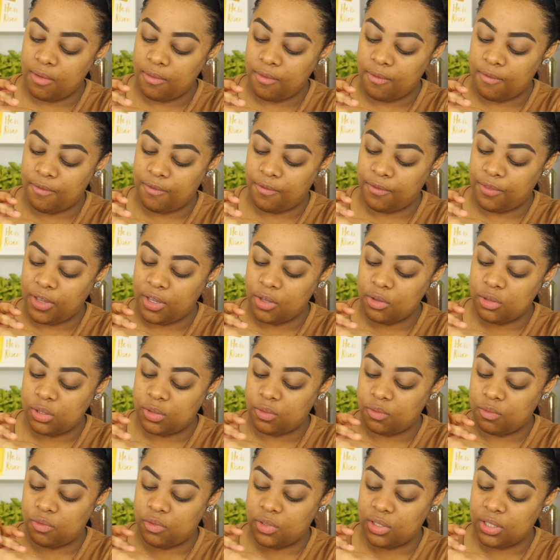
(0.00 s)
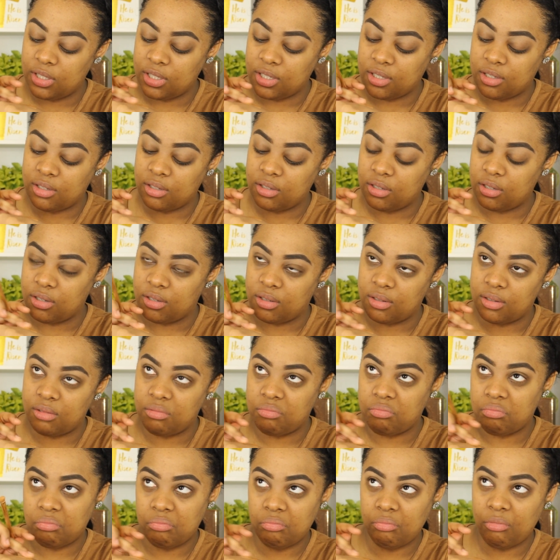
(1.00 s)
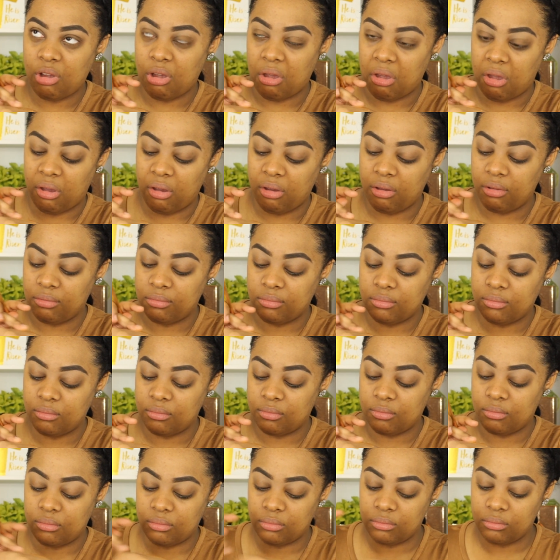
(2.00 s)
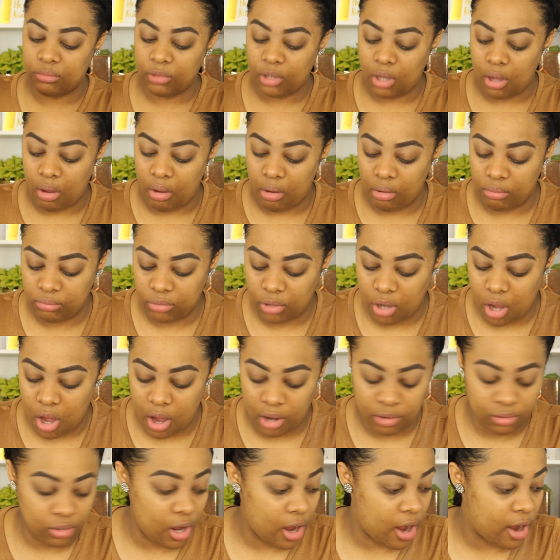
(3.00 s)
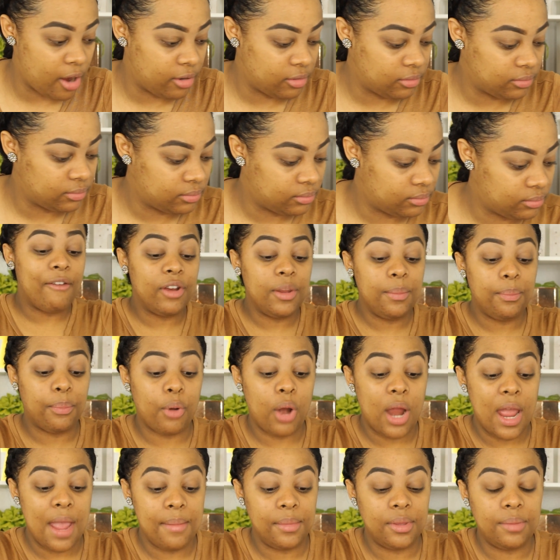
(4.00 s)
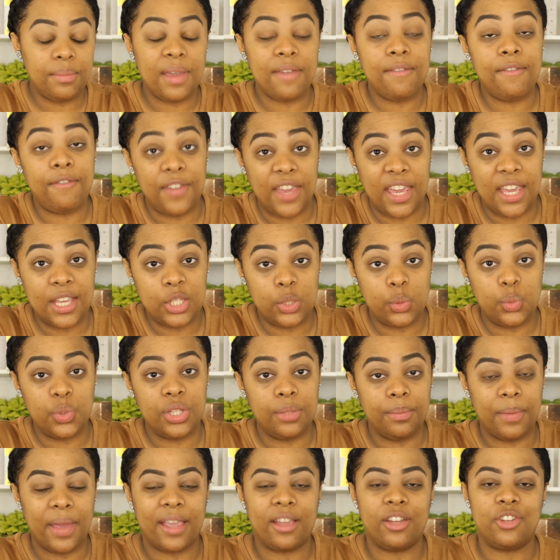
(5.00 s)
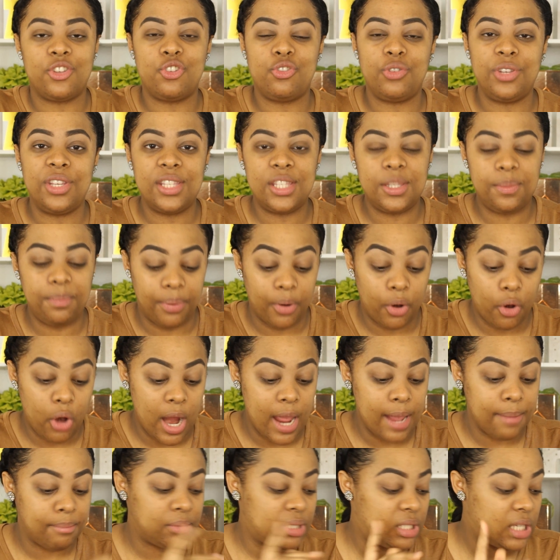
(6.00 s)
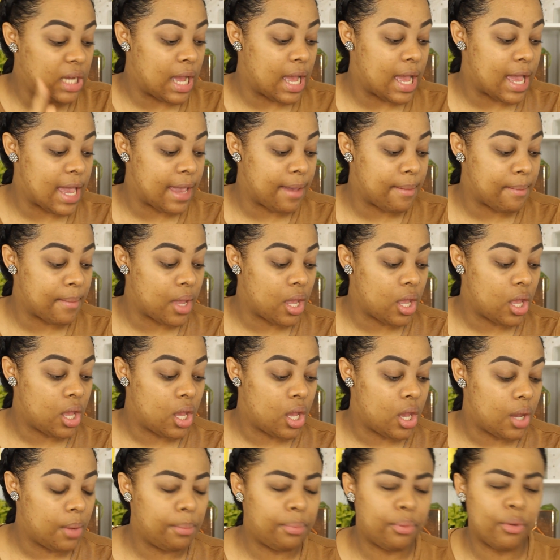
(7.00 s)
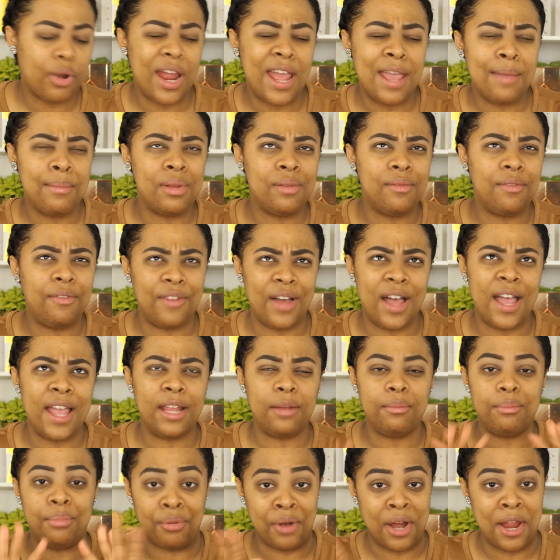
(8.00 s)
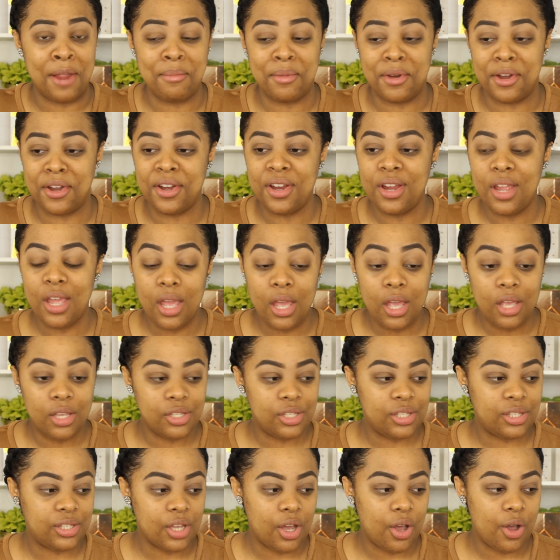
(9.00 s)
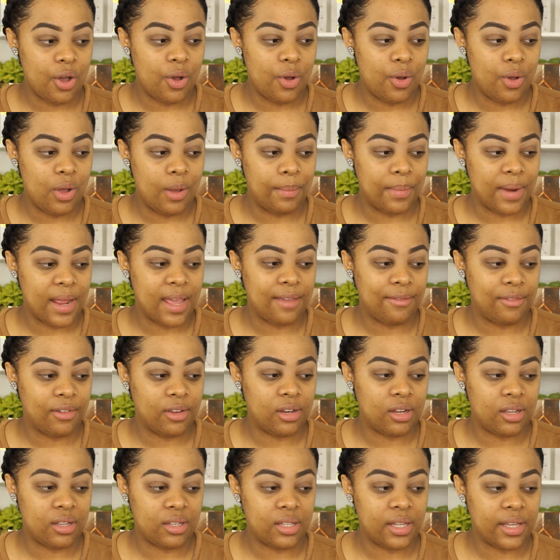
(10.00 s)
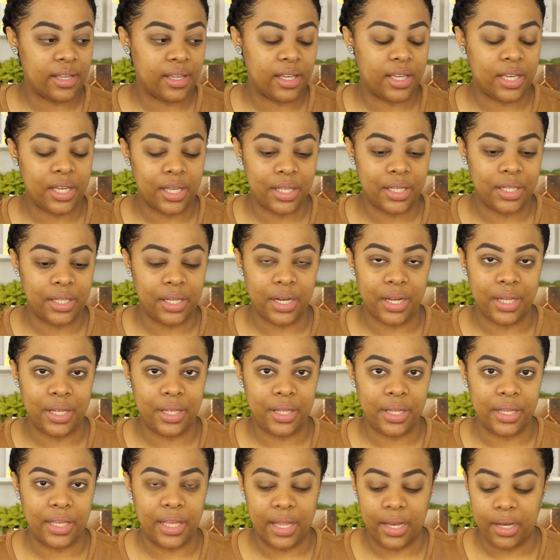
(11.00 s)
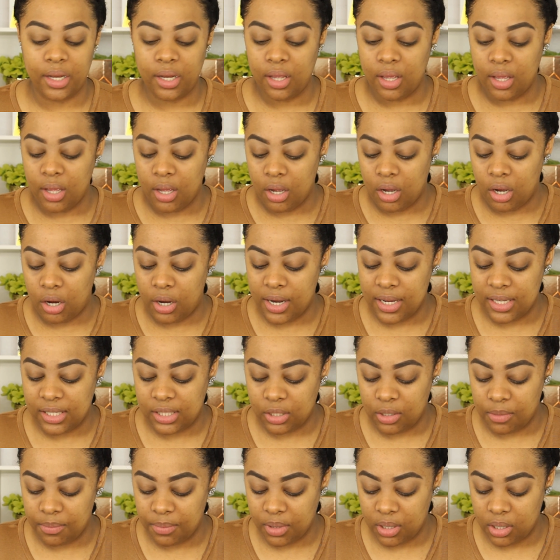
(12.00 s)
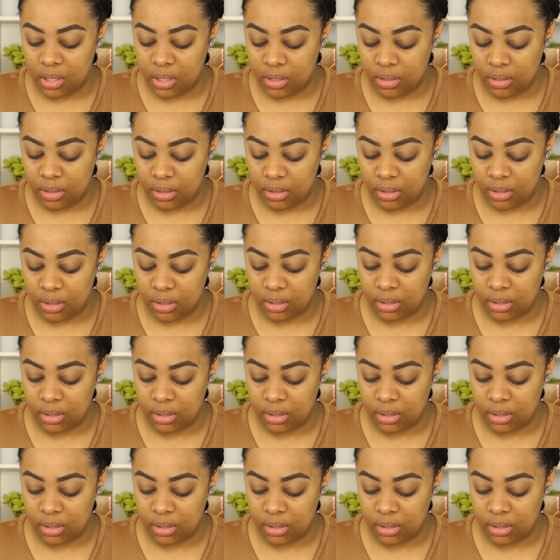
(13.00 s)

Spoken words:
it feels really good. Okay. I already primed my face with my Catrice Prime and Fine primer, so I'm not even gonna, like, you know, again. All right, so I'm gonna